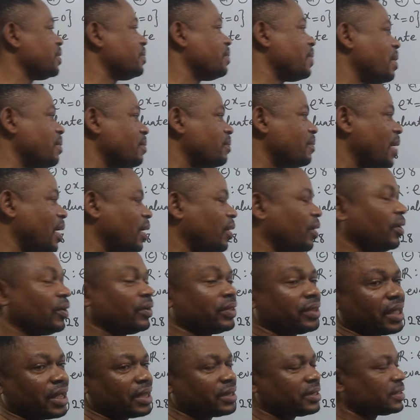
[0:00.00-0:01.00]
the member
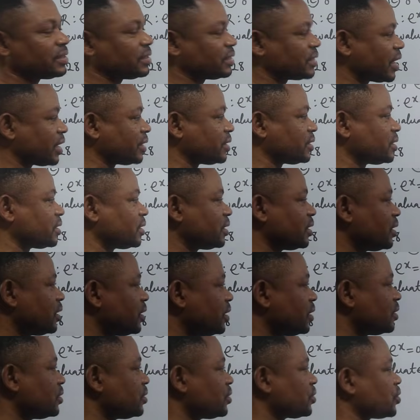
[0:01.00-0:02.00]
under the set.
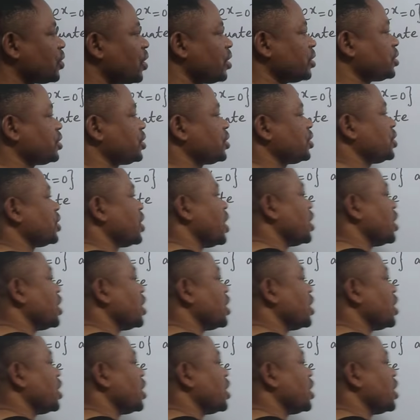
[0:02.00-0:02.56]
Such